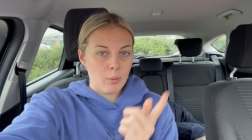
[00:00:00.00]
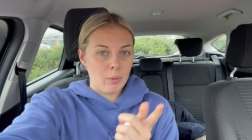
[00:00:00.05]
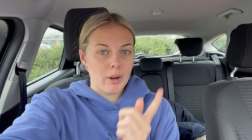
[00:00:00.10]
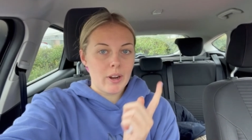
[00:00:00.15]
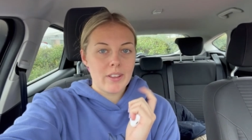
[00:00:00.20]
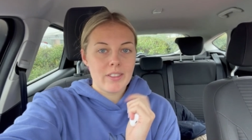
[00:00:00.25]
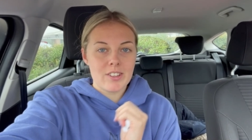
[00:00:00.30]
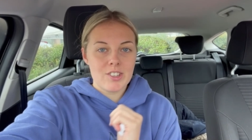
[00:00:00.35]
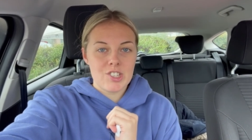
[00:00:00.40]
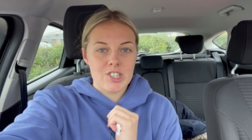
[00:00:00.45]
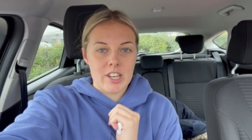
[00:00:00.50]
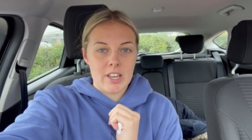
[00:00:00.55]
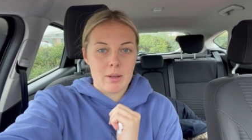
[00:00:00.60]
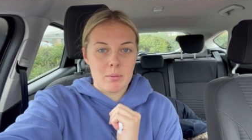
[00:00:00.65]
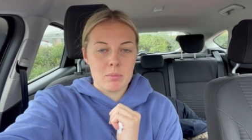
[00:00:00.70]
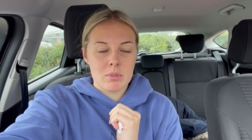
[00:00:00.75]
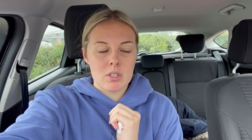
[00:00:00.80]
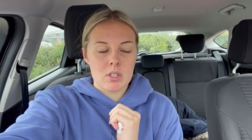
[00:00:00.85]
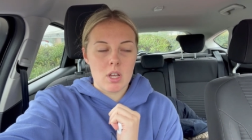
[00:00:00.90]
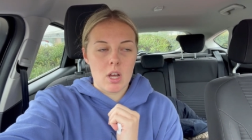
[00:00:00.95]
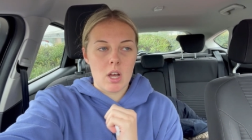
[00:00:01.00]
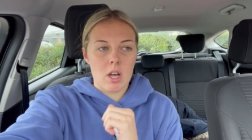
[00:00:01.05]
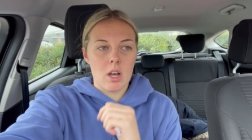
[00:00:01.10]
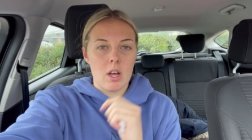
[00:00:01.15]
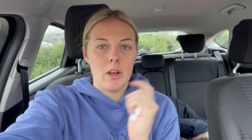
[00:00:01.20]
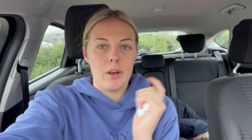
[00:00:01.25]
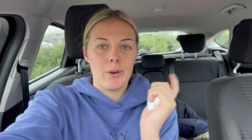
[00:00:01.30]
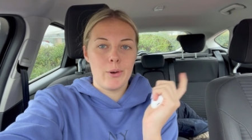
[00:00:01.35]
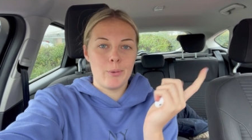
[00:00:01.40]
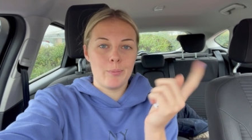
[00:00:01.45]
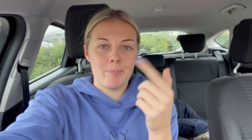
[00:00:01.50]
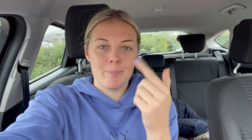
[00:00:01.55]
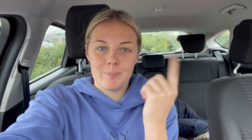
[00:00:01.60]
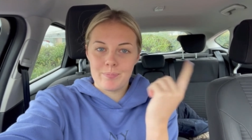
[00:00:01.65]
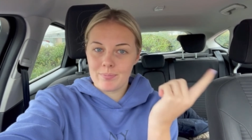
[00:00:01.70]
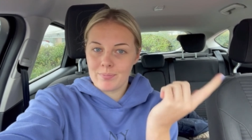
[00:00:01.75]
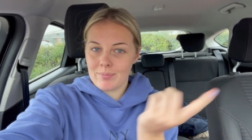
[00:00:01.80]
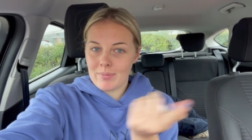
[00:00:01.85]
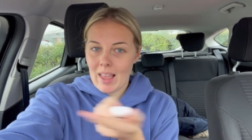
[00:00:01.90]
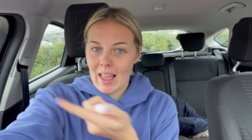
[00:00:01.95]
at the gym, so
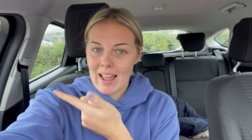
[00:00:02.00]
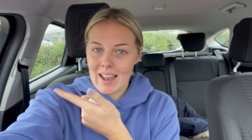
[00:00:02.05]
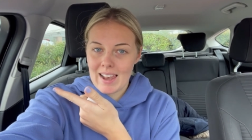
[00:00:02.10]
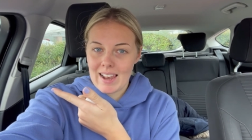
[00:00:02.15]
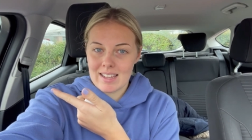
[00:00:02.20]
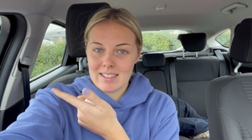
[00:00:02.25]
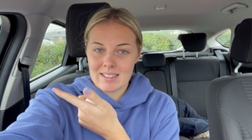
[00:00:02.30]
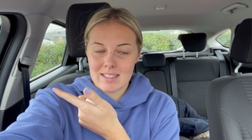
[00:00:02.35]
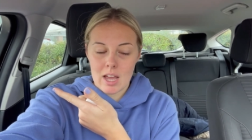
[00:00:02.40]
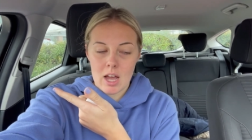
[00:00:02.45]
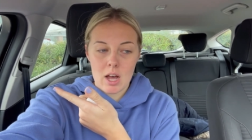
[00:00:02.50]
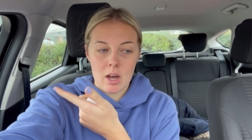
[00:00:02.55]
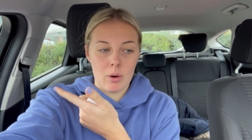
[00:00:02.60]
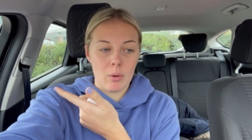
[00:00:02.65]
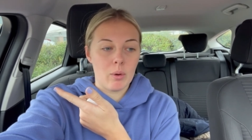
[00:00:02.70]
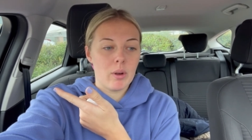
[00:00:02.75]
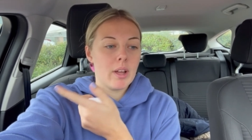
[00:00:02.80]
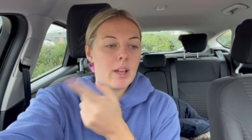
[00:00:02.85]
let's go.